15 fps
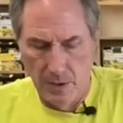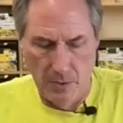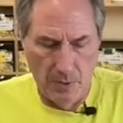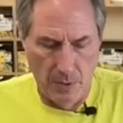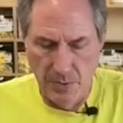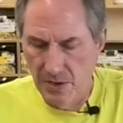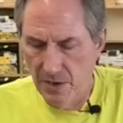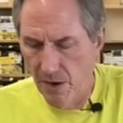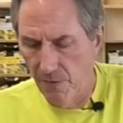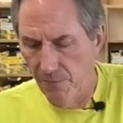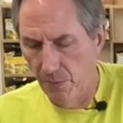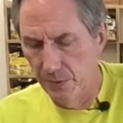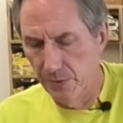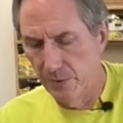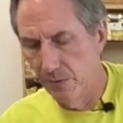You want to be
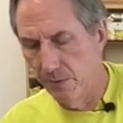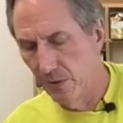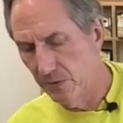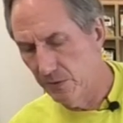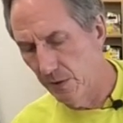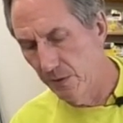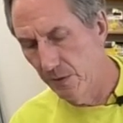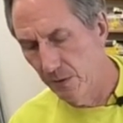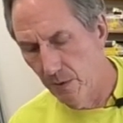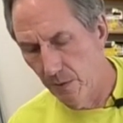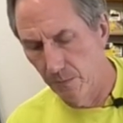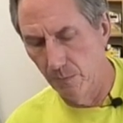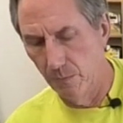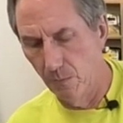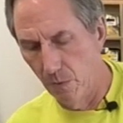careful when you do this that you
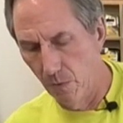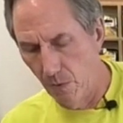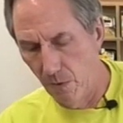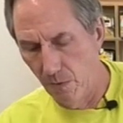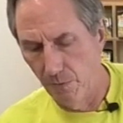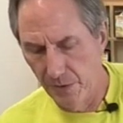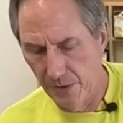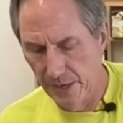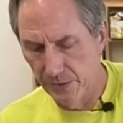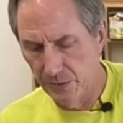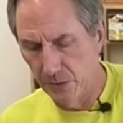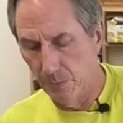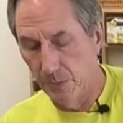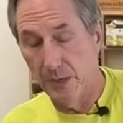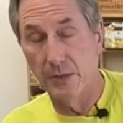don't roll over the
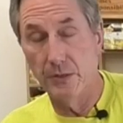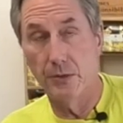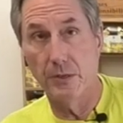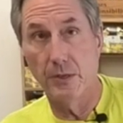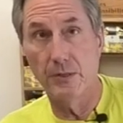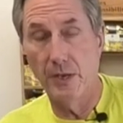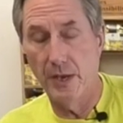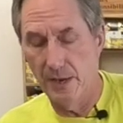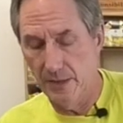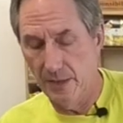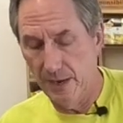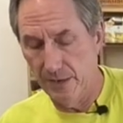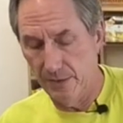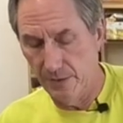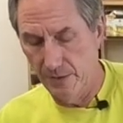edges because you can take
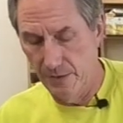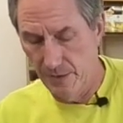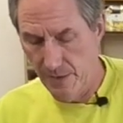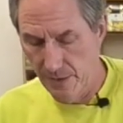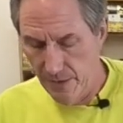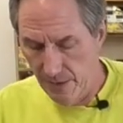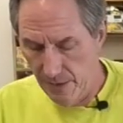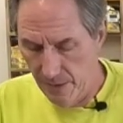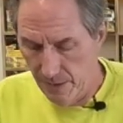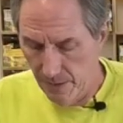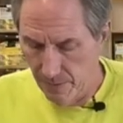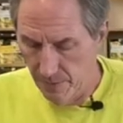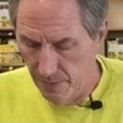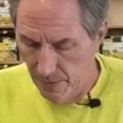that uh,